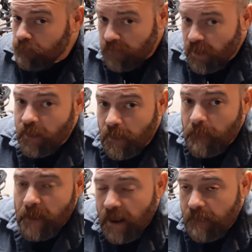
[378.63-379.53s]
So you're a young
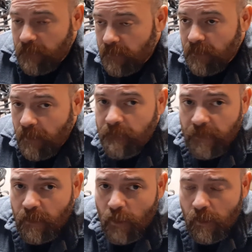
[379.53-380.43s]
man, you're in love with a
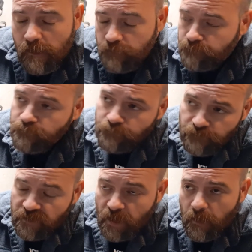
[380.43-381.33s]
girl.
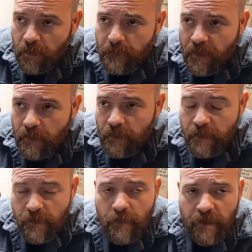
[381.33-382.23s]
You want to marry her,
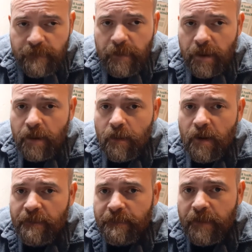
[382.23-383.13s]
you want to fucking go
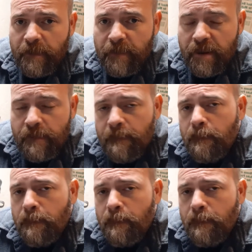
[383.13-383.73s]
have a family.